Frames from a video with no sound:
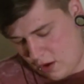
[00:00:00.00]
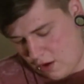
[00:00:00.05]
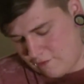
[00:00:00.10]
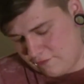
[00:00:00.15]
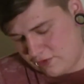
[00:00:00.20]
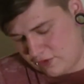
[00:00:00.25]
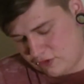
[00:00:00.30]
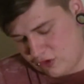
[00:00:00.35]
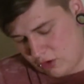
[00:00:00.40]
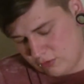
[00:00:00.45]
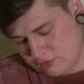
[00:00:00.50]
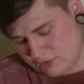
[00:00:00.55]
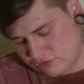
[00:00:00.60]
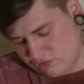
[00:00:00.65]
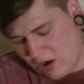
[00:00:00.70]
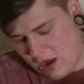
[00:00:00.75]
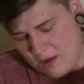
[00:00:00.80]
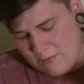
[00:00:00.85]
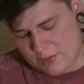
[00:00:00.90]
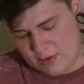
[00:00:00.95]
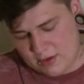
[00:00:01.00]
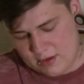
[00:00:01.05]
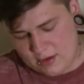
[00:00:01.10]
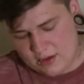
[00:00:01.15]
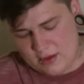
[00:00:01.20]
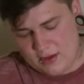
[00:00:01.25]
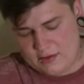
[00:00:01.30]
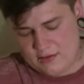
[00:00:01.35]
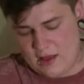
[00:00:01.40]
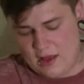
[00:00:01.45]
over-the-top strap
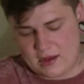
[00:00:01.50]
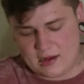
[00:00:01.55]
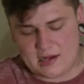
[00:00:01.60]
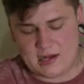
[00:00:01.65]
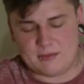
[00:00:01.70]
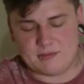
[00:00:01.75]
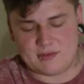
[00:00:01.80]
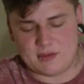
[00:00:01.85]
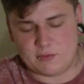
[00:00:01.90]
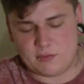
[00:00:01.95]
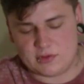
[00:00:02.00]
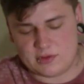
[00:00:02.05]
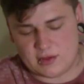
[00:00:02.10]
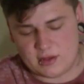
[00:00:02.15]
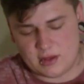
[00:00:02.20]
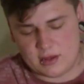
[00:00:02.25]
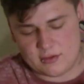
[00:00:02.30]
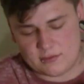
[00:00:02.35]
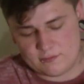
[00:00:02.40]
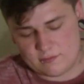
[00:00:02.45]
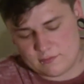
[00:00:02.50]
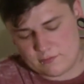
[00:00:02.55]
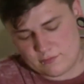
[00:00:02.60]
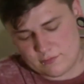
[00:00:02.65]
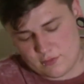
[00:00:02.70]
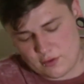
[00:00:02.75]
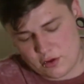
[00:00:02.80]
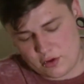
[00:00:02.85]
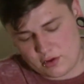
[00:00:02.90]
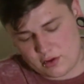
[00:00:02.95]
that clips in with the
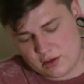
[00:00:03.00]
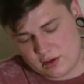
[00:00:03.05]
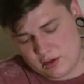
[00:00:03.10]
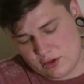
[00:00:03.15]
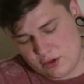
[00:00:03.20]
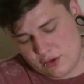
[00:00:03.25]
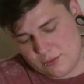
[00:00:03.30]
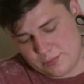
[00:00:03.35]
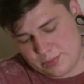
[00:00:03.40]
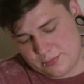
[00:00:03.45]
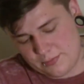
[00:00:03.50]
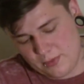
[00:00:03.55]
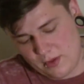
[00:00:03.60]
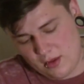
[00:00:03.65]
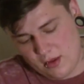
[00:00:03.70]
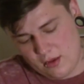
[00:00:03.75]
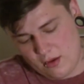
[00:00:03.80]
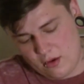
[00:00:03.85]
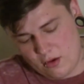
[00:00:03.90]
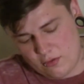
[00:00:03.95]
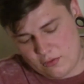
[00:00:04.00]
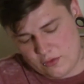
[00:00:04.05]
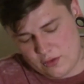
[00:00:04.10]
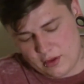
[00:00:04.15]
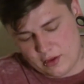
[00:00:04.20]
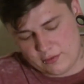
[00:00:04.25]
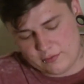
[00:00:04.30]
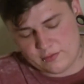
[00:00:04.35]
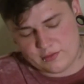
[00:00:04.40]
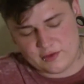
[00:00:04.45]
hook and loop on
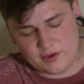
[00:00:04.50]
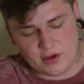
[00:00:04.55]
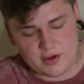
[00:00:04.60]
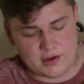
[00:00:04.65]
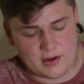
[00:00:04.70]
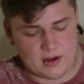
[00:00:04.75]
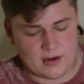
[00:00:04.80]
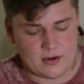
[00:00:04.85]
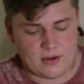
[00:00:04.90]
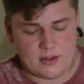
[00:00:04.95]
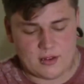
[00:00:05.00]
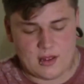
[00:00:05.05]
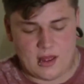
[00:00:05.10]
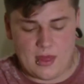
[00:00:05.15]
the side here,